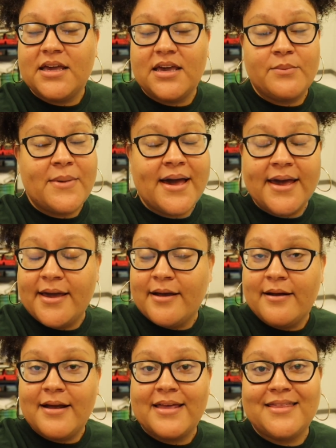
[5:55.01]
in my
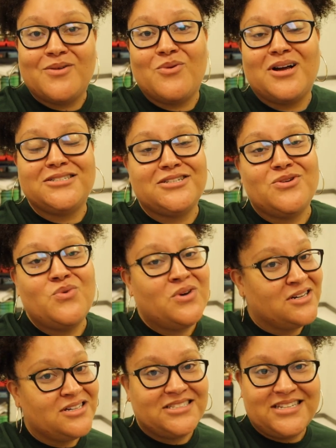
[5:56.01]
hair and then wash it
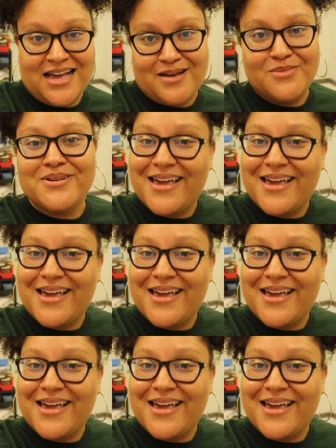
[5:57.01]
one good time.